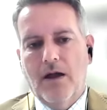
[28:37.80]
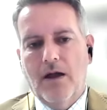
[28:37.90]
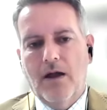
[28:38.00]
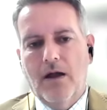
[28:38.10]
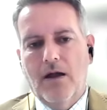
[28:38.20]

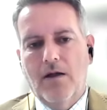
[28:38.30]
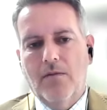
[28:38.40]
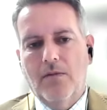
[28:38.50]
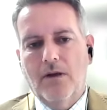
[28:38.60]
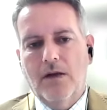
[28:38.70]

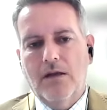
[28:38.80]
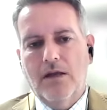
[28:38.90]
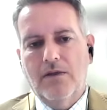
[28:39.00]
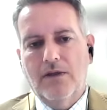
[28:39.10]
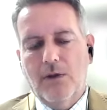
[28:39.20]
Um,
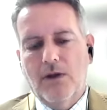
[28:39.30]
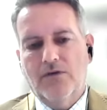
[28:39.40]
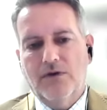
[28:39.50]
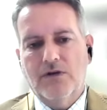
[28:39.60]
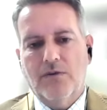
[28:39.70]
in the US, for
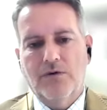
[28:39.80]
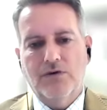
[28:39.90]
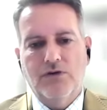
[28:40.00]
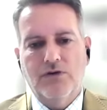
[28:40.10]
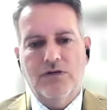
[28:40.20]
example,
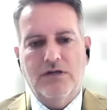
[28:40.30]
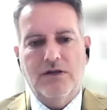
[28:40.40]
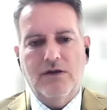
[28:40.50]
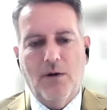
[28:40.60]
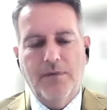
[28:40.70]
it's usually
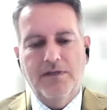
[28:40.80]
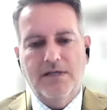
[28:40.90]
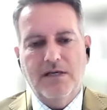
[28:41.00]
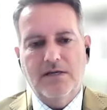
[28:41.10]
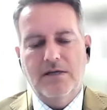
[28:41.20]
the
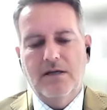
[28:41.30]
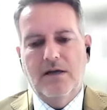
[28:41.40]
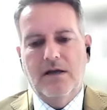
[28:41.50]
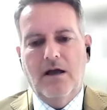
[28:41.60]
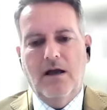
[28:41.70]
opposite.
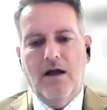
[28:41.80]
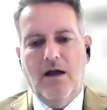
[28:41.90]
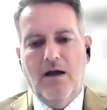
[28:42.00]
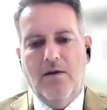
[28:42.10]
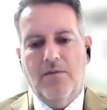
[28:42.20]

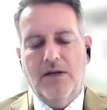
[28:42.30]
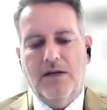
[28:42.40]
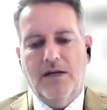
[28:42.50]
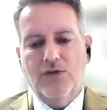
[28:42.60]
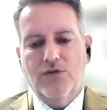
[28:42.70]
Uh, but
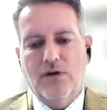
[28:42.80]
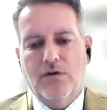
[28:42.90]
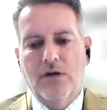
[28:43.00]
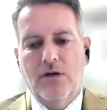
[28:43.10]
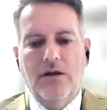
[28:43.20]
in
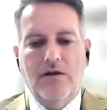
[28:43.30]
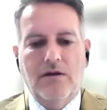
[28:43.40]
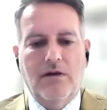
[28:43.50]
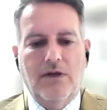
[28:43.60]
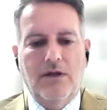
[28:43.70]
Israel, you
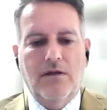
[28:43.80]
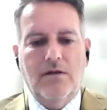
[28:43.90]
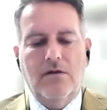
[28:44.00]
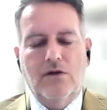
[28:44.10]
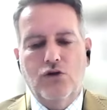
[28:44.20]
know, the
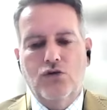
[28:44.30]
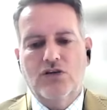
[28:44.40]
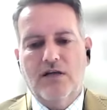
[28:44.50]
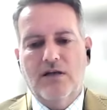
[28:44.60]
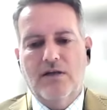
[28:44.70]

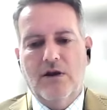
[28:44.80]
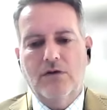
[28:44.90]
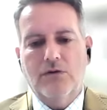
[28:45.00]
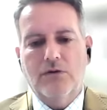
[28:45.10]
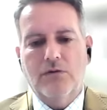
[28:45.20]
usually
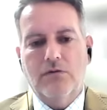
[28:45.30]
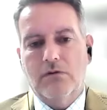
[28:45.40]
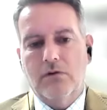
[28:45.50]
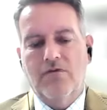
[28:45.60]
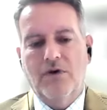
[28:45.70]
those who,
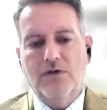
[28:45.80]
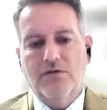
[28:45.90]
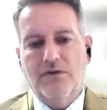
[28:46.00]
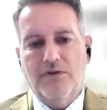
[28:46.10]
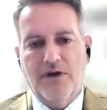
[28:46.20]
who are voting
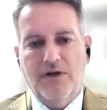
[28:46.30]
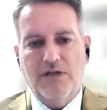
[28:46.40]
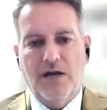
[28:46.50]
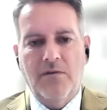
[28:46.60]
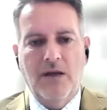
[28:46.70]
for the first
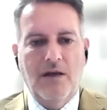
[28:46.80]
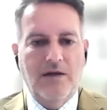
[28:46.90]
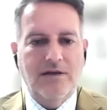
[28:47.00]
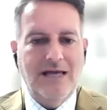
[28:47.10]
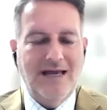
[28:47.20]
time
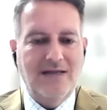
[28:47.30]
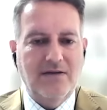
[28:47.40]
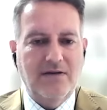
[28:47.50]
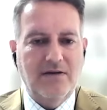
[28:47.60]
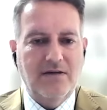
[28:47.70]
tend
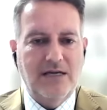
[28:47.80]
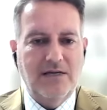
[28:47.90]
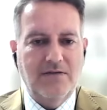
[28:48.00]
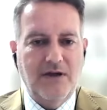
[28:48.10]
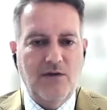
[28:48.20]
to tend
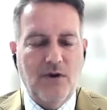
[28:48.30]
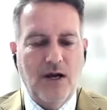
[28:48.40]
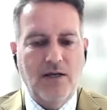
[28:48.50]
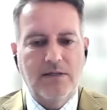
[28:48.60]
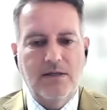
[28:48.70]
to veer
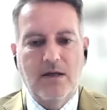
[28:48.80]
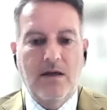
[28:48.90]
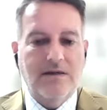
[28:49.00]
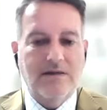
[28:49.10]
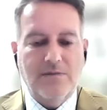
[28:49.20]
right,
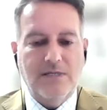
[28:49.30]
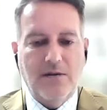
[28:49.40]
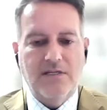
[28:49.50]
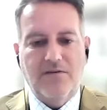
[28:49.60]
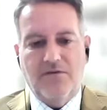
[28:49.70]

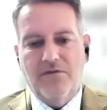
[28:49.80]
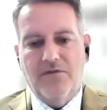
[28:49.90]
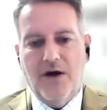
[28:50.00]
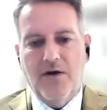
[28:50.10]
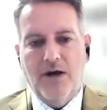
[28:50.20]
sometimes even
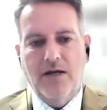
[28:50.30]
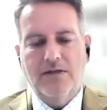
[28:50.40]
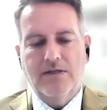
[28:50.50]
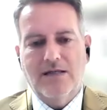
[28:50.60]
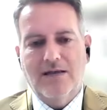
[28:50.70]
far right.
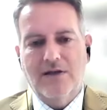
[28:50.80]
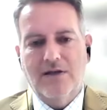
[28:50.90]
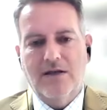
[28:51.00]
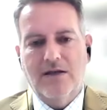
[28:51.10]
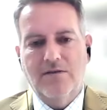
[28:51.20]
So that
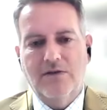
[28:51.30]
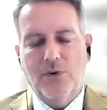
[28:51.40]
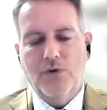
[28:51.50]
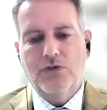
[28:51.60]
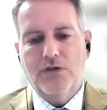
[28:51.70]
certainly gives a
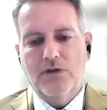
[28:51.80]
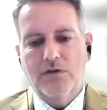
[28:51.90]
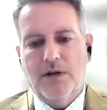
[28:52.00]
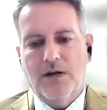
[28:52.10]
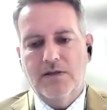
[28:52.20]
boost to those
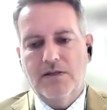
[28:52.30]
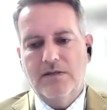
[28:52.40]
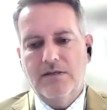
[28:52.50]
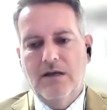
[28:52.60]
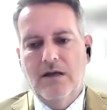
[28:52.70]

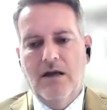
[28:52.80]
parties.